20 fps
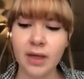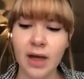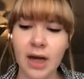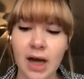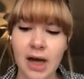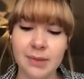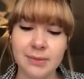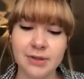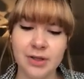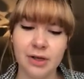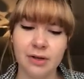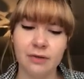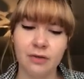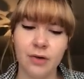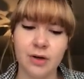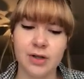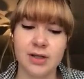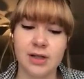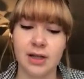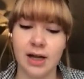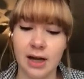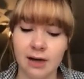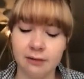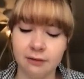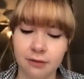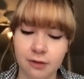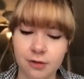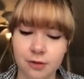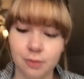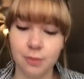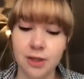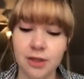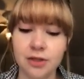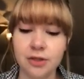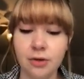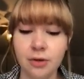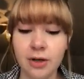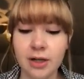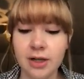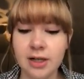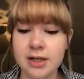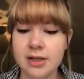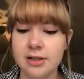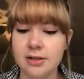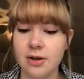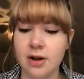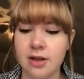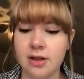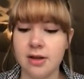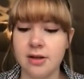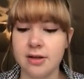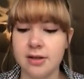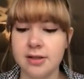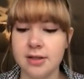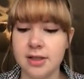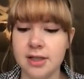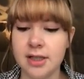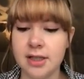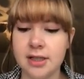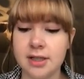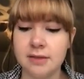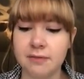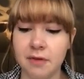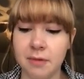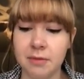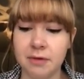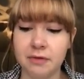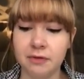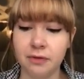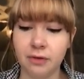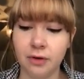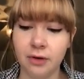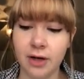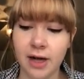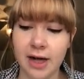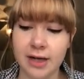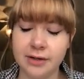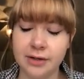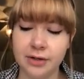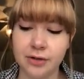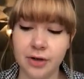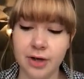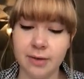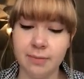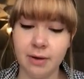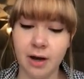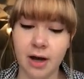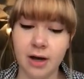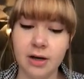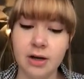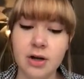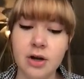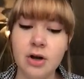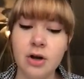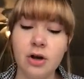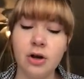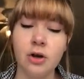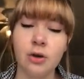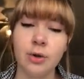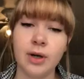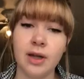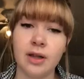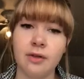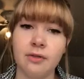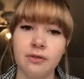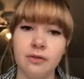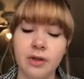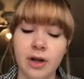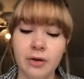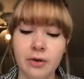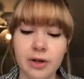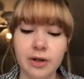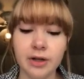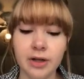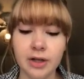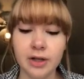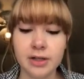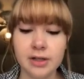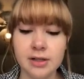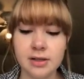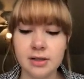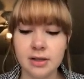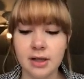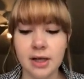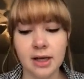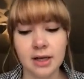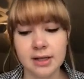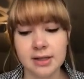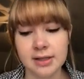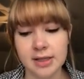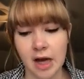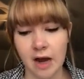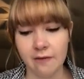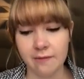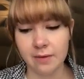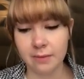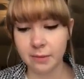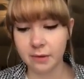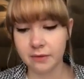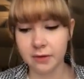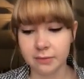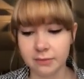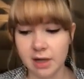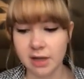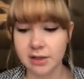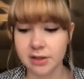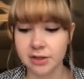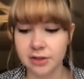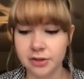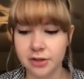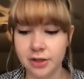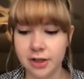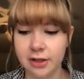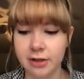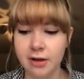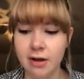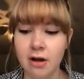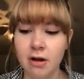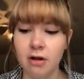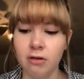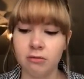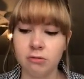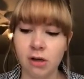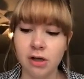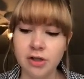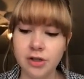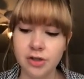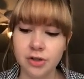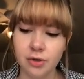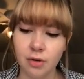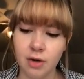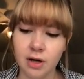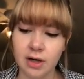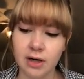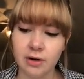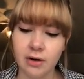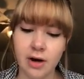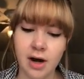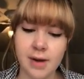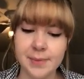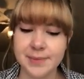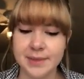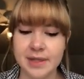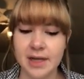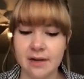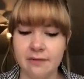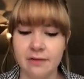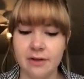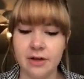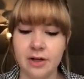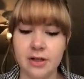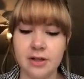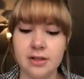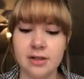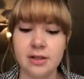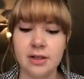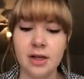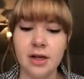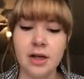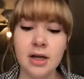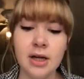So of course a lot of floors would be short, and so all the nurse leads from the floor had to agree upon who would either float a nurse, get a staff member from registry, run short, or upstaff a nurse.